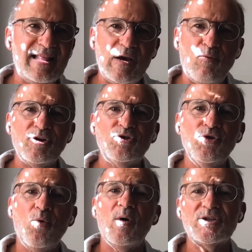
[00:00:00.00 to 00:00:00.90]
They want to
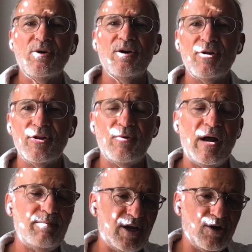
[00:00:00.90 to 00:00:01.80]
know what's going on on the
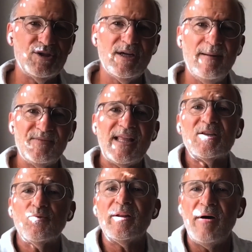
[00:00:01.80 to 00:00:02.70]
ground because
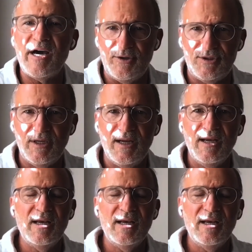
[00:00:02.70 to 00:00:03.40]
that's what matters.